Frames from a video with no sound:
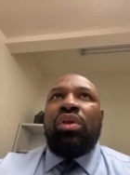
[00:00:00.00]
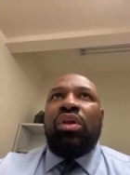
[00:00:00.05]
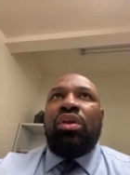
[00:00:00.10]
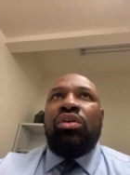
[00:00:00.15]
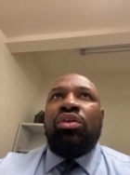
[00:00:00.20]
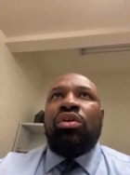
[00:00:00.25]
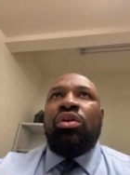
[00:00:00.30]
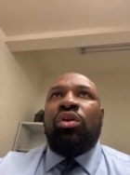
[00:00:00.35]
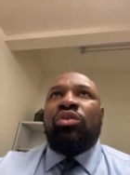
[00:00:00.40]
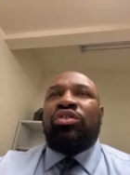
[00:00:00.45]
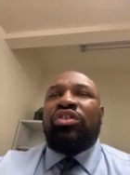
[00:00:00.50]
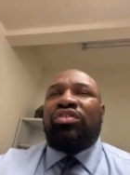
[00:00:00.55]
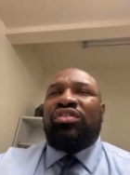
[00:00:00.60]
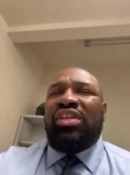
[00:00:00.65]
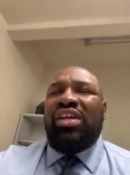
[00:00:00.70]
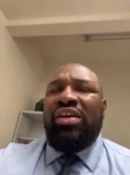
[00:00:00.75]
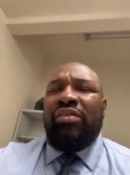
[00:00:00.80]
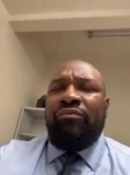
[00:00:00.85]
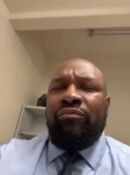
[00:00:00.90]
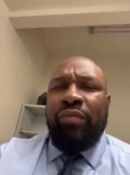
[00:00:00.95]
you know, just
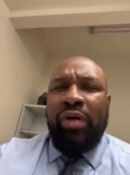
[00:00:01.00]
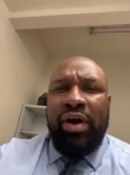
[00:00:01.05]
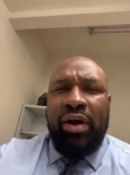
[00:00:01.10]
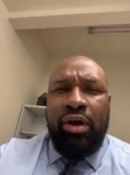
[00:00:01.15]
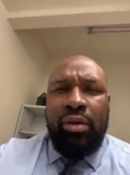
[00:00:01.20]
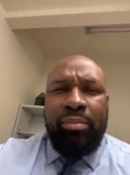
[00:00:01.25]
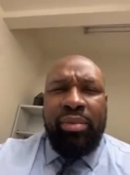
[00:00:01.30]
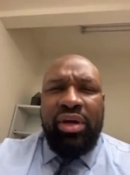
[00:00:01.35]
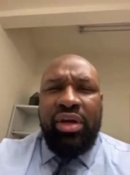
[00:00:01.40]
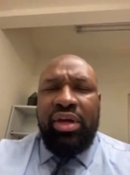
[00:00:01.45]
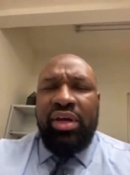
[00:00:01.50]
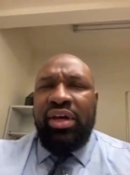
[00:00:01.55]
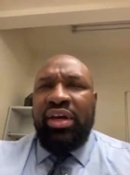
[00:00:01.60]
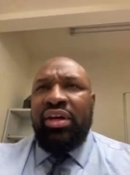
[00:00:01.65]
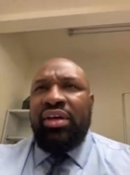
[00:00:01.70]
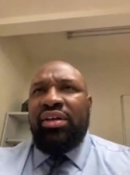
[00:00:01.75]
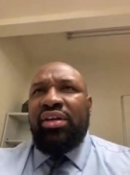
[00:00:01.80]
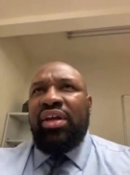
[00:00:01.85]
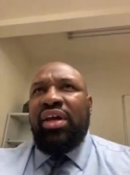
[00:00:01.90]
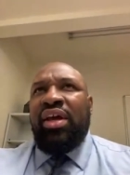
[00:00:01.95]
the environment
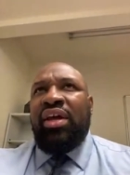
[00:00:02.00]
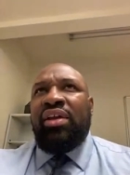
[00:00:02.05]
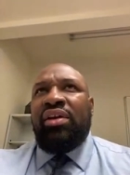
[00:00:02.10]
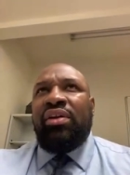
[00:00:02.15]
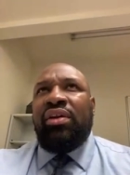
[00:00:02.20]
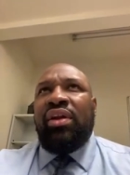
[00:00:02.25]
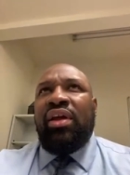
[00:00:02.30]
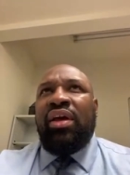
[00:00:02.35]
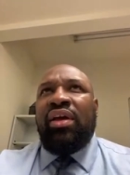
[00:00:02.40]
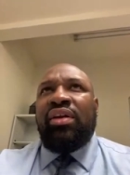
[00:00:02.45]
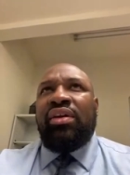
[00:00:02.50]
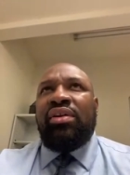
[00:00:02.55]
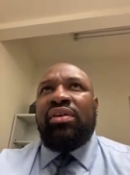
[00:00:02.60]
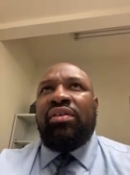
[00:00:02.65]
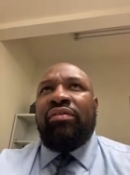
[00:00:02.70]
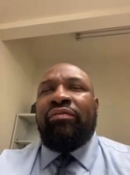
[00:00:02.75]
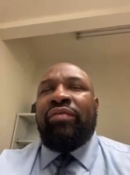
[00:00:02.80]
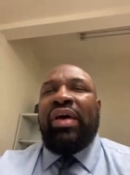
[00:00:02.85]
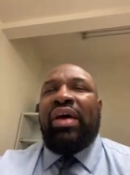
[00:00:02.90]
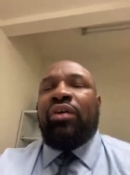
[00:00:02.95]
and the
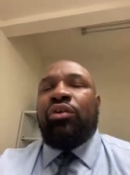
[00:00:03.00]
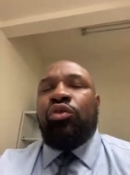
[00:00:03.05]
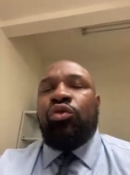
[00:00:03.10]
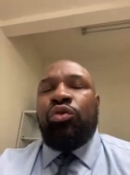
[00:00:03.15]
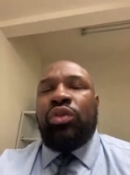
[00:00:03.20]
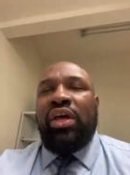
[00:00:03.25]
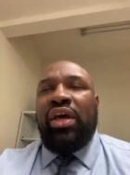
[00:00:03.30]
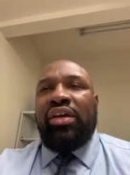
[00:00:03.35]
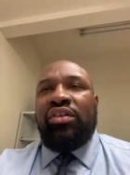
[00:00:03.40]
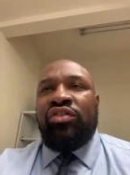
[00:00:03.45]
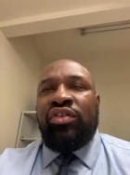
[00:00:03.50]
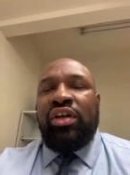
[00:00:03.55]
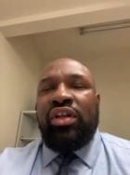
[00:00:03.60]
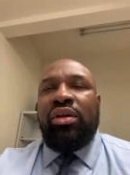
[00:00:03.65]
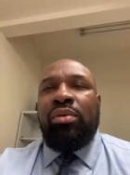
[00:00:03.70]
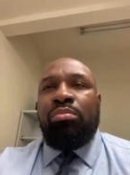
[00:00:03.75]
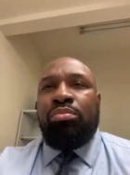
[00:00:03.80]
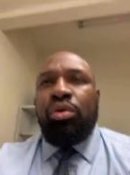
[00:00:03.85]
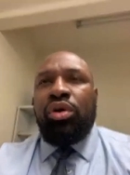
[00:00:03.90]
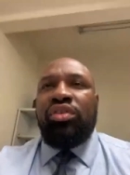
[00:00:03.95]
value that
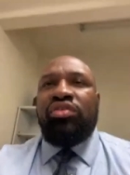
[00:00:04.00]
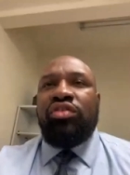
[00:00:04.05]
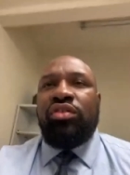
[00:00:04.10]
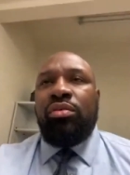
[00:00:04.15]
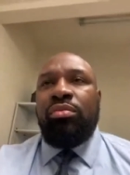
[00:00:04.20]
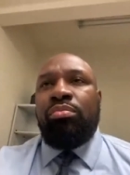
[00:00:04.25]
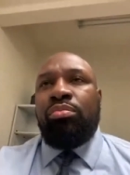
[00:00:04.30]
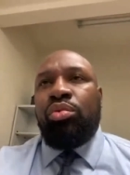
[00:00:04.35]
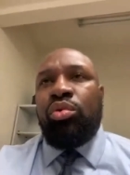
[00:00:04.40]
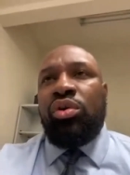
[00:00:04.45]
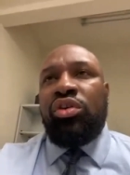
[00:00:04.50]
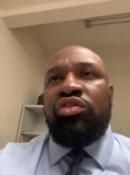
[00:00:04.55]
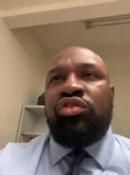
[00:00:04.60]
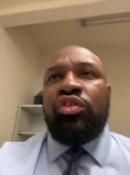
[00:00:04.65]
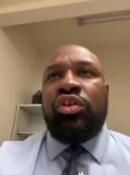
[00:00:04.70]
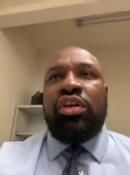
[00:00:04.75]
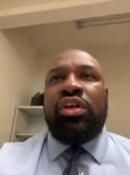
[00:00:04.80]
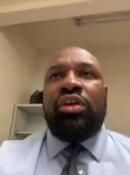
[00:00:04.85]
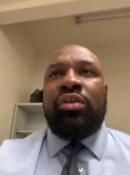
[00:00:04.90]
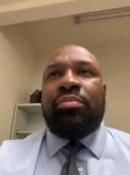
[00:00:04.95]
Jalen Brunson brought
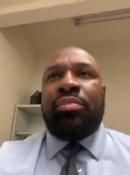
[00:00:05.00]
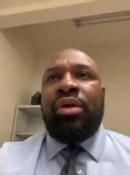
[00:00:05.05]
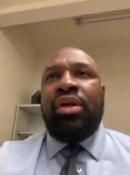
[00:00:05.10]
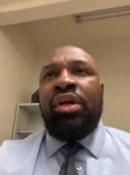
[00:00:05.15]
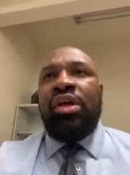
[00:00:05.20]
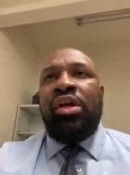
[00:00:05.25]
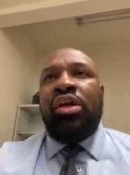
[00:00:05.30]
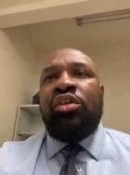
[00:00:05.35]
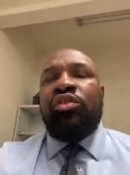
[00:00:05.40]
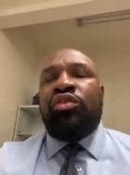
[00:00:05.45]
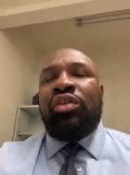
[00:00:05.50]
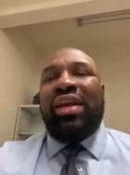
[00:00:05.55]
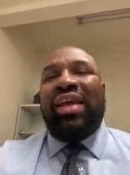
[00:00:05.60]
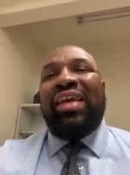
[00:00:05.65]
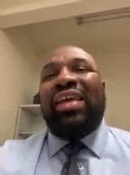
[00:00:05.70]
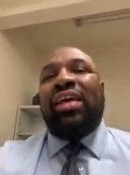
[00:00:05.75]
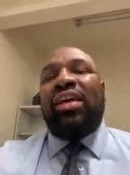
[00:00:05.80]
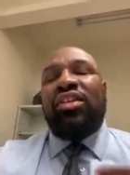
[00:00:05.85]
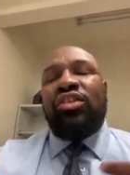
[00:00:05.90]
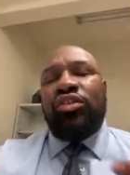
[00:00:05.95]
to him so that
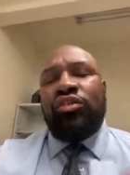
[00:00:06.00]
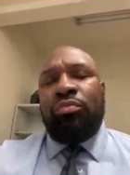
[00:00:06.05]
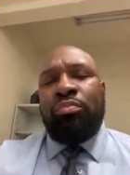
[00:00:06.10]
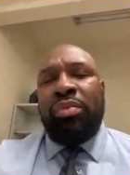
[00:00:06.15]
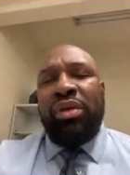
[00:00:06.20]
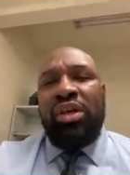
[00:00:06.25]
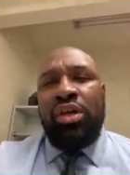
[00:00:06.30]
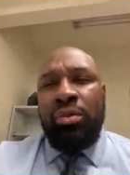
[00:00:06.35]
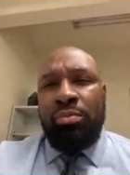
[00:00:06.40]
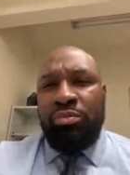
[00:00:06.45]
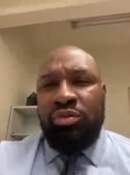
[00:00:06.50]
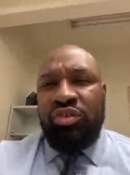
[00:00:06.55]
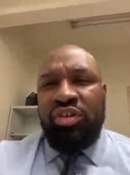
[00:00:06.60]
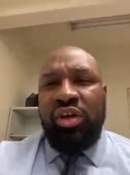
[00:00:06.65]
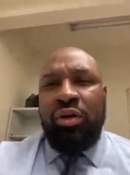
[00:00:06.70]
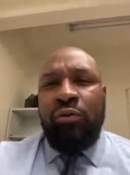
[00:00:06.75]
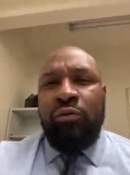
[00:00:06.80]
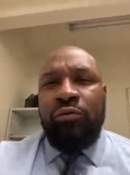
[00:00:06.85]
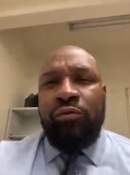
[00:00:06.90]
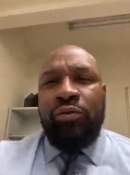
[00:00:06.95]
he could just be
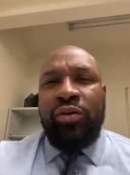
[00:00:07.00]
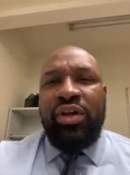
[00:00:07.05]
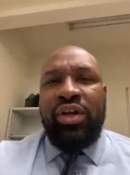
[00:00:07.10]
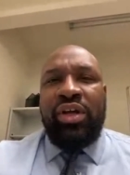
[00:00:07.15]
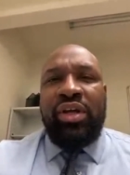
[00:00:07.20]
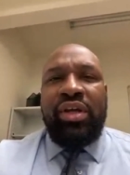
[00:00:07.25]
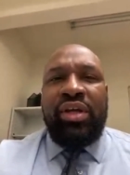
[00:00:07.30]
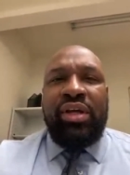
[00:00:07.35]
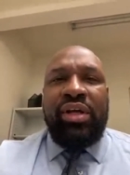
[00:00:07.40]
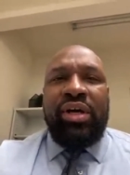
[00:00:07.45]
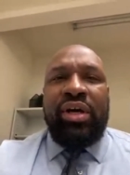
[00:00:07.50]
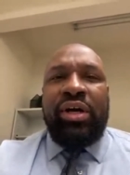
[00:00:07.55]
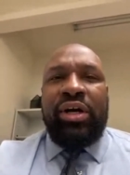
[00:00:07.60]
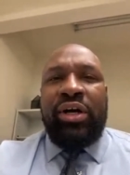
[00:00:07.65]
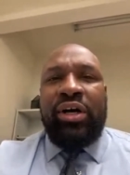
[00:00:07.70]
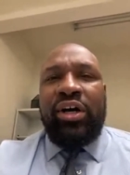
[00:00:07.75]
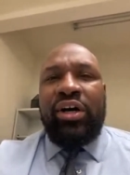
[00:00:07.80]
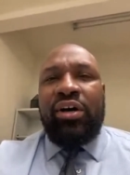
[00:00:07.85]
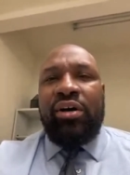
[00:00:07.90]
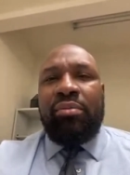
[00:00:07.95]
himself.
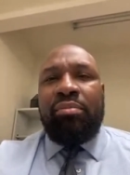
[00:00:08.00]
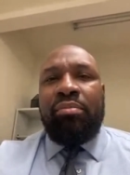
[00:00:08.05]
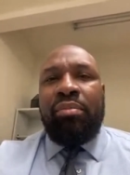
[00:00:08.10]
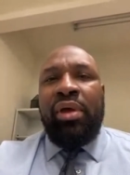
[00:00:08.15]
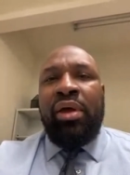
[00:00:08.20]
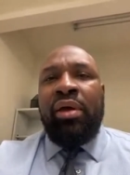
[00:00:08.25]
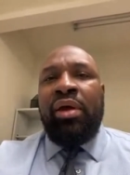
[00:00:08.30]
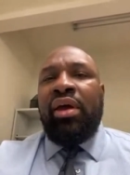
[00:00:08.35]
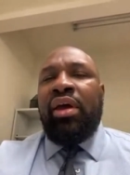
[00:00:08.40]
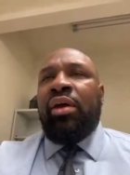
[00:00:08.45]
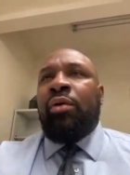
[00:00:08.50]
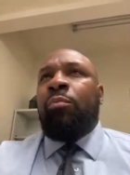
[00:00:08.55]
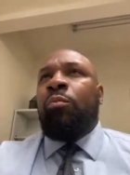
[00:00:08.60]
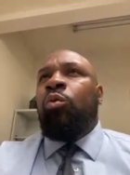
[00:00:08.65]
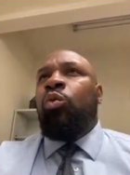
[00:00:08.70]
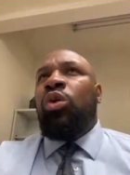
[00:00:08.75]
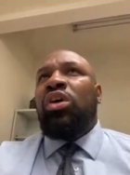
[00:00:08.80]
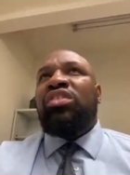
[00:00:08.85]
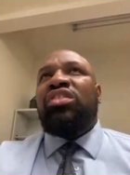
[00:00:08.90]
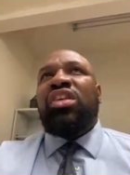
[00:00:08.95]

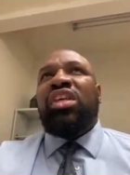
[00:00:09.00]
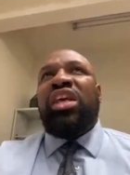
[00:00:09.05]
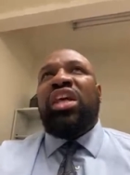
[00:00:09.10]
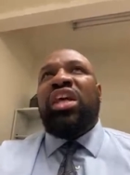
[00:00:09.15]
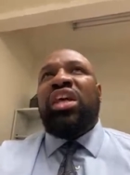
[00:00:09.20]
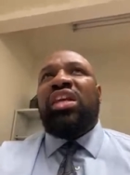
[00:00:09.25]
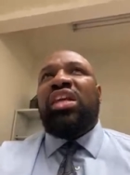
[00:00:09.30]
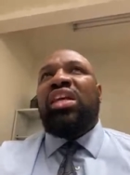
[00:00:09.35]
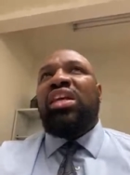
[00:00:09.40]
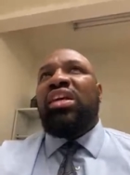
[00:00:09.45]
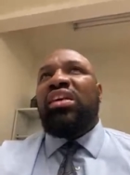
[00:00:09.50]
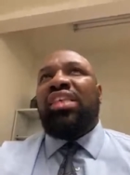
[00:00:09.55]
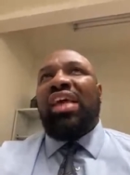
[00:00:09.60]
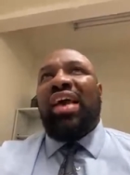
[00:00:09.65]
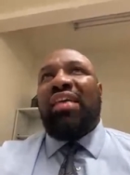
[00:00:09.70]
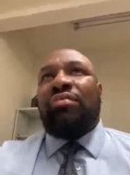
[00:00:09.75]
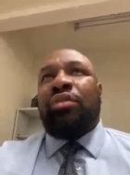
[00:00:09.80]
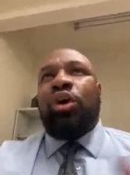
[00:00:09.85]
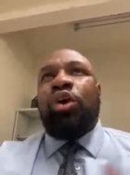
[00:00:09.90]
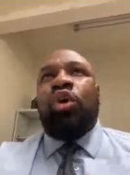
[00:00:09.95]
And once again, he
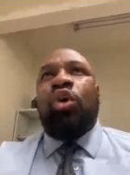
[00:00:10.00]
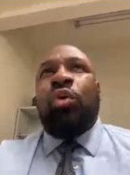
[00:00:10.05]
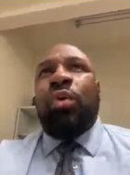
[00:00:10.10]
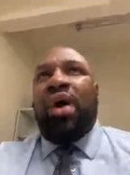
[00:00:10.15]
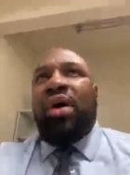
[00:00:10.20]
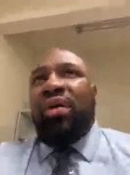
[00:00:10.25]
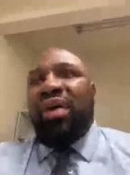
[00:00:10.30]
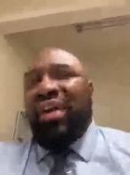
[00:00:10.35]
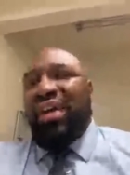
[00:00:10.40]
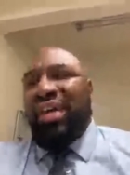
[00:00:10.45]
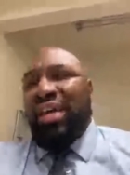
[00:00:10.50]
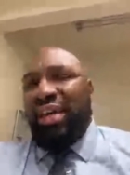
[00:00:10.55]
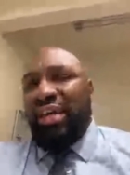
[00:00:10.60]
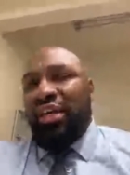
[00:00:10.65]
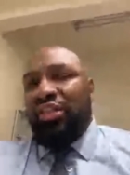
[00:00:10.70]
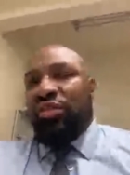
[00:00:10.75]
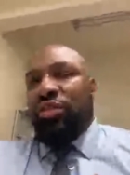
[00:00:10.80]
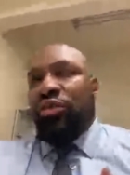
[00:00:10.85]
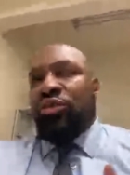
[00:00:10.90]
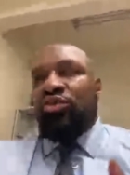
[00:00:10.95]
doesn't have to go out and
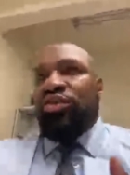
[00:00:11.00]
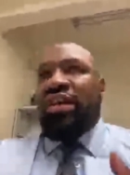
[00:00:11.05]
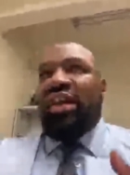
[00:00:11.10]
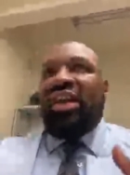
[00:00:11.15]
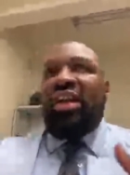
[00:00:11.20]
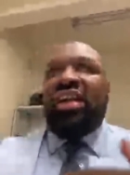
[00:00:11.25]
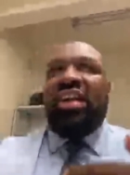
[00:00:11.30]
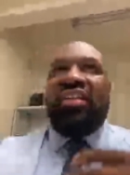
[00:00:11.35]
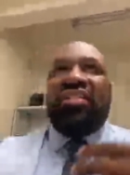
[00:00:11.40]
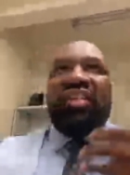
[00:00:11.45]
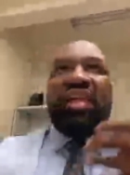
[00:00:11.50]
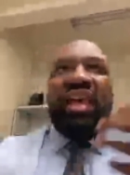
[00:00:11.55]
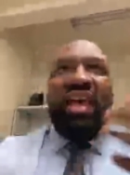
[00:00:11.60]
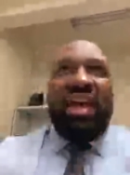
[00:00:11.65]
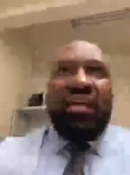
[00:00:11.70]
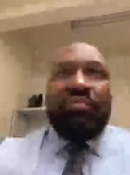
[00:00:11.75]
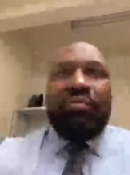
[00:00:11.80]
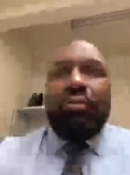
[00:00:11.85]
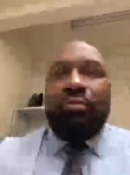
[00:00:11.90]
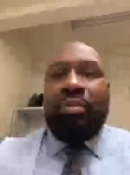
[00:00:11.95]
get his own shot. He doesn't
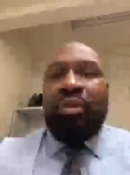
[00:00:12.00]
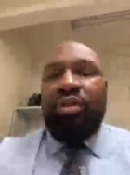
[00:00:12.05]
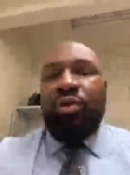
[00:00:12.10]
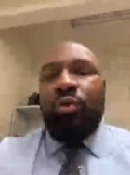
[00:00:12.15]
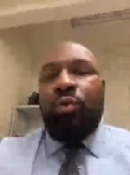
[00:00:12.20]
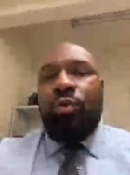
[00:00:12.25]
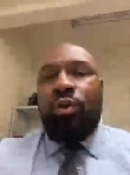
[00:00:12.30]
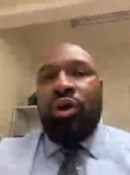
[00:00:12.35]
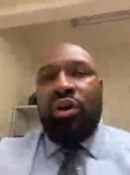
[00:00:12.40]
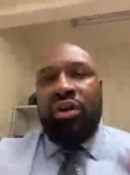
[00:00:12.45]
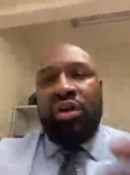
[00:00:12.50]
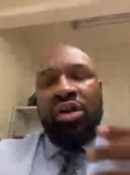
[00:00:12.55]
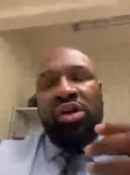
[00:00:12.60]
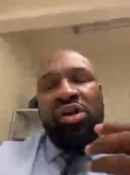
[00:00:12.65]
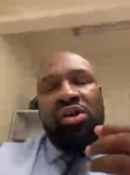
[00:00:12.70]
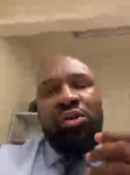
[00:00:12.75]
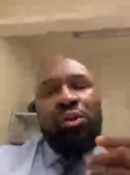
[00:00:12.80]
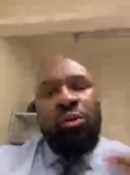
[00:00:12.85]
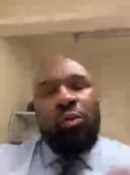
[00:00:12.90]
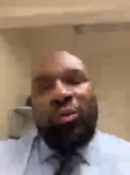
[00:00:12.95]
have to be the one
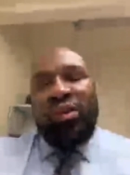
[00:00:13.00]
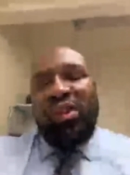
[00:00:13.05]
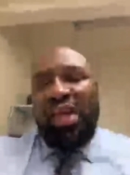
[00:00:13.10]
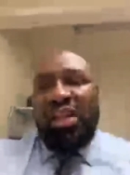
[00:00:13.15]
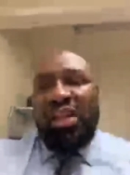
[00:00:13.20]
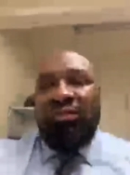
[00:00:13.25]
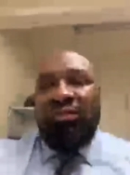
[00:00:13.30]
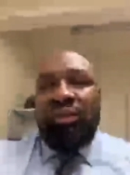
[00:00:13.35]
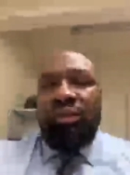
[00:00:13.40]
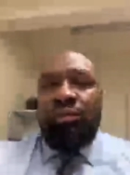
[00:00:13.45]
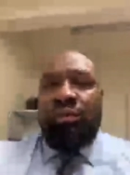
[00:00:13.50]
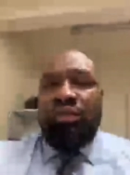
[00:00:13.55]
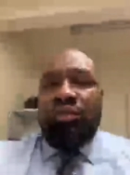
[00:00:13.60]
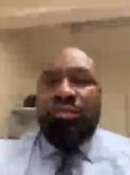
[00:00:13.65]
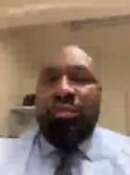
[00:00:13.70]
with that level of